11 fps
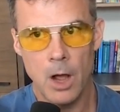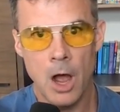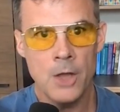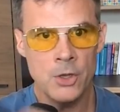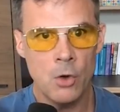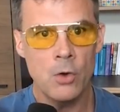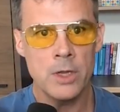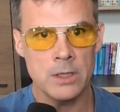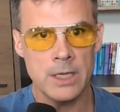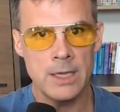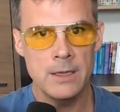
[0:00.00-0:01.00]

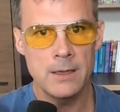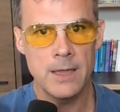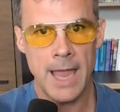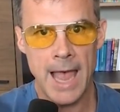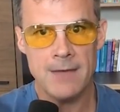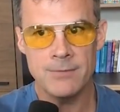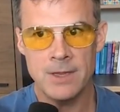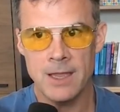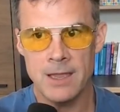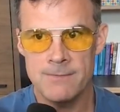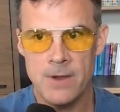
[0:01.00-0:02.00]
unknowingly
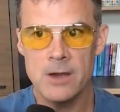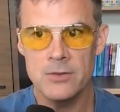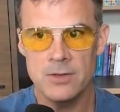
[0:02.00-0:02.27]
having a very